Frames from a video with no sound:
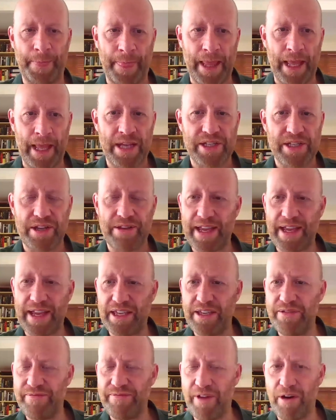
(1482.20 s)
So thank you
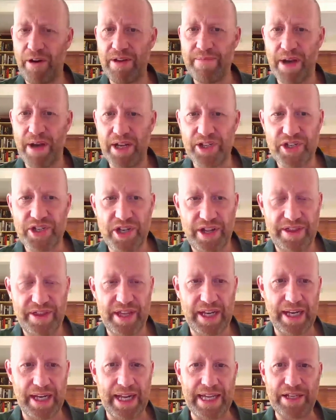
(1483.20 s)
very much. And I think
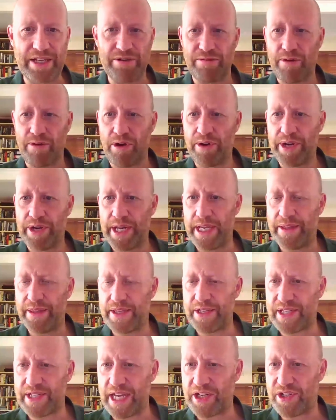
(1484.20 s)
later on in the
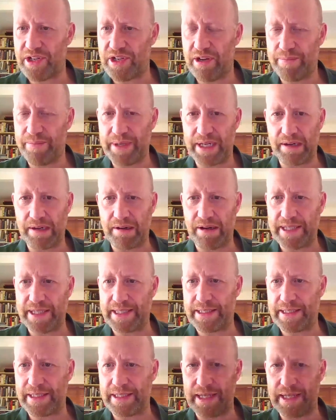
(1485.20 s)
session, I'll be delighted to
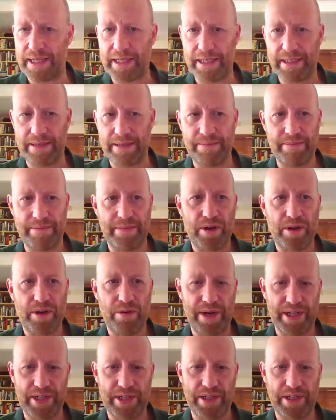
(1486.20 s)
take some
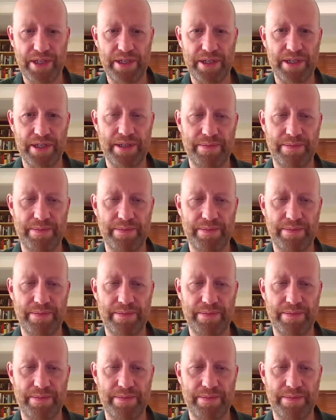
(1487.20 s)
questions.